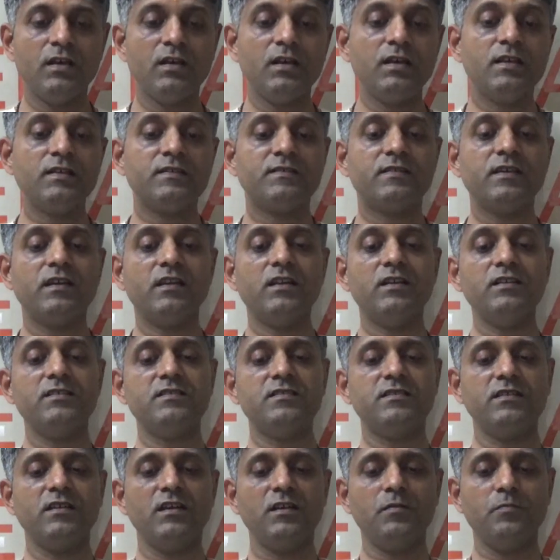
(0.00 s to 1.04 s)

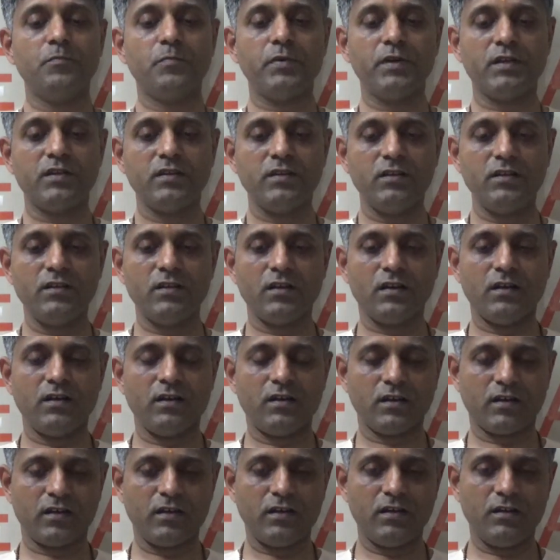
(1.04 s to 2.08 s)
Celestial pity I
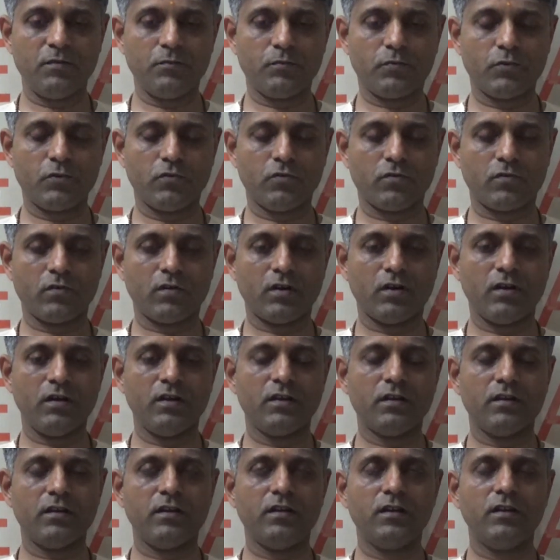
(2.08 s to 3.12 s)
again implore.
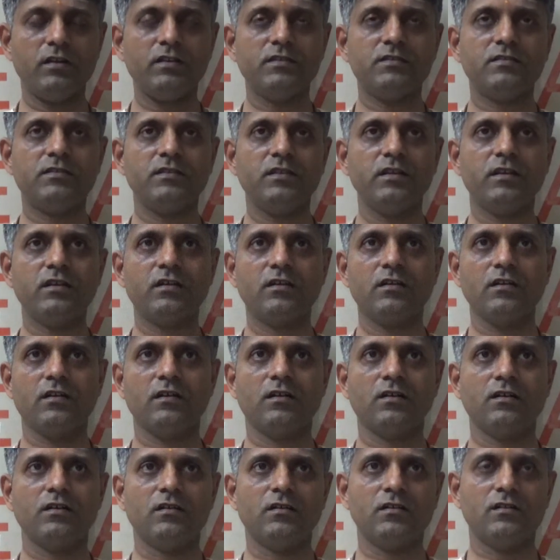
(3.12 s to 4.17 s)
I really seek
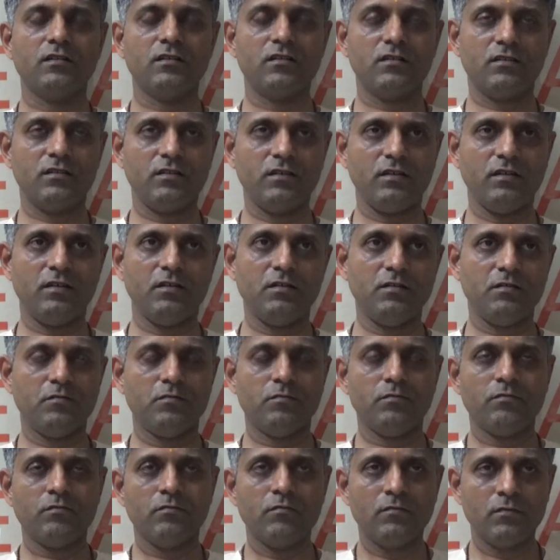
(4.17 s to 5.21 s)
the
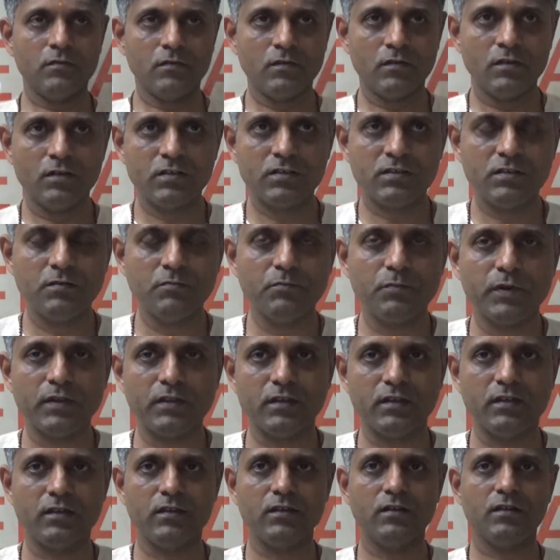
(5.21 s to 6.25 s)

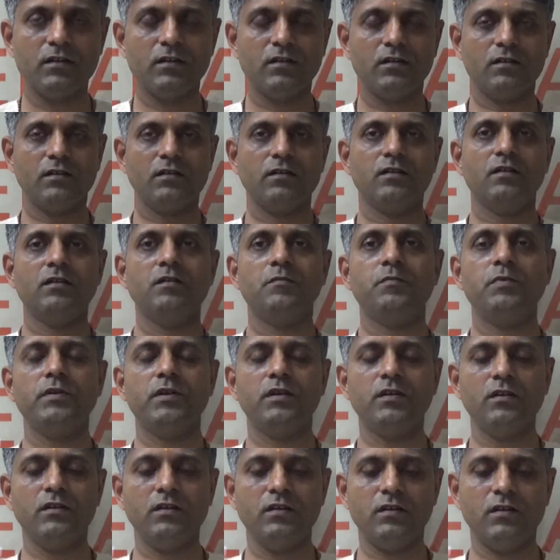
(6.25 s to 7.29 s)
sympathy and
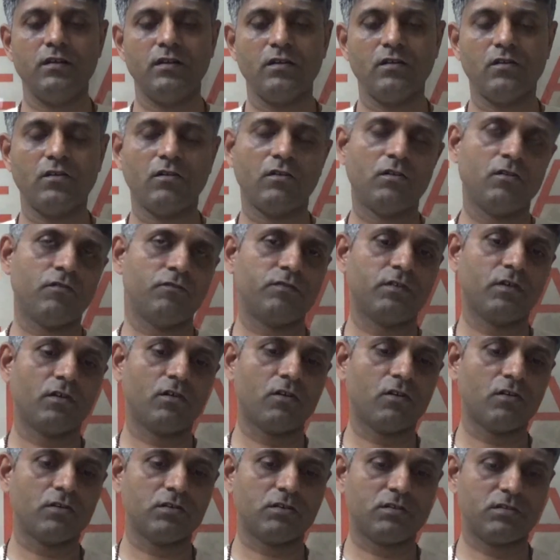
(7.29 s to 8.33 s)
pity of the
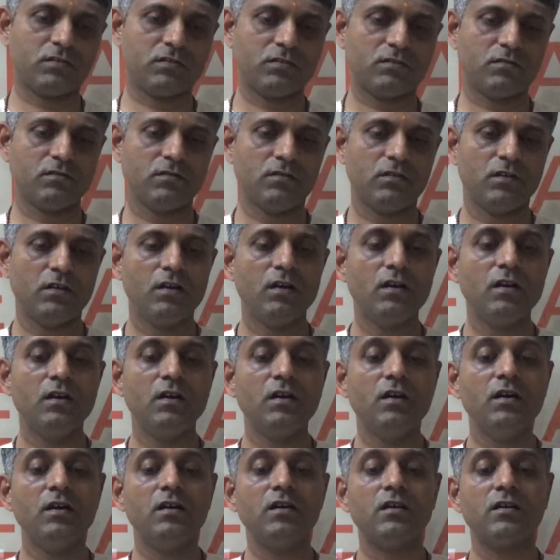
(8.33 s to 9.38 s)
gods.
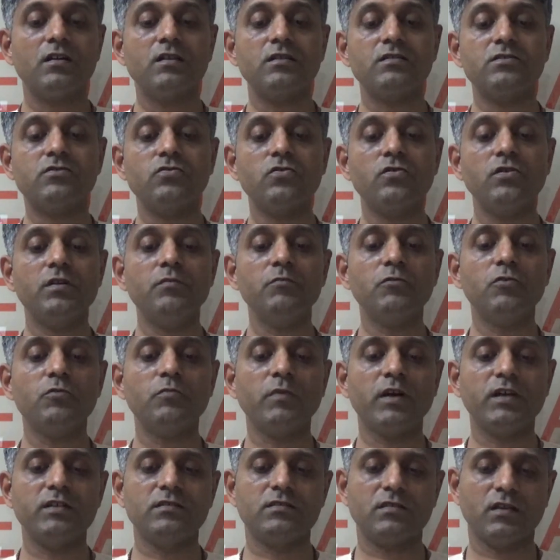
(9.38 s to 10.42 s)
Restore him to
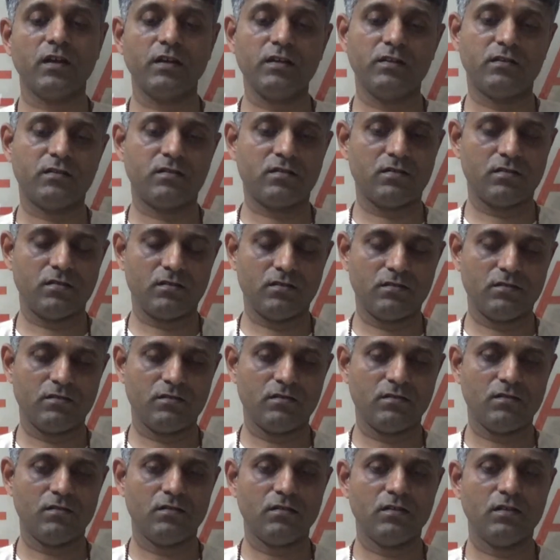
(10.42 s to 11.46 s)
my sight.
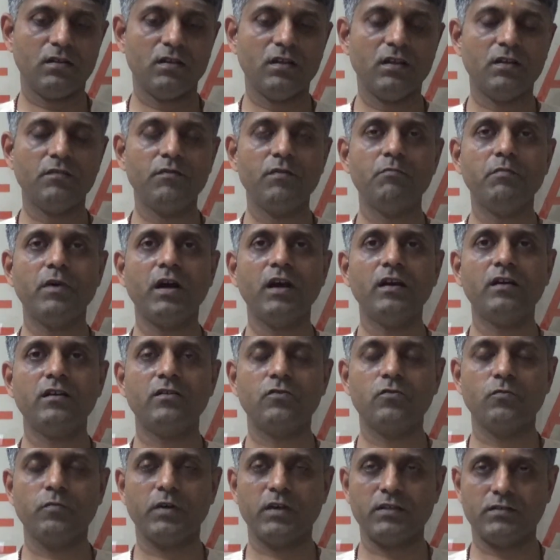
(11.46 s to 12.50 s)
Give him back
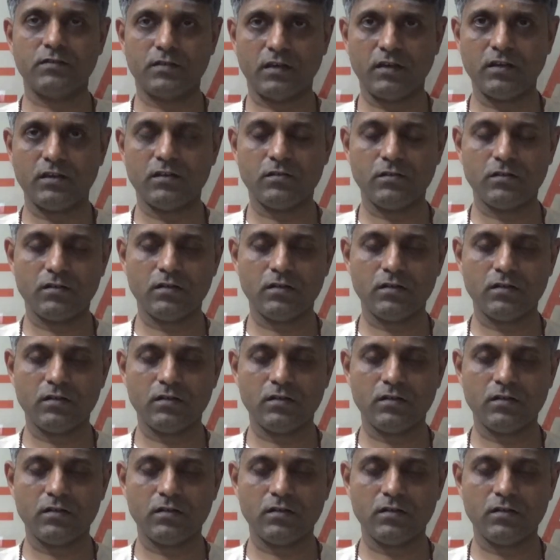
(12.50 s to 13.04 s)
to my sight.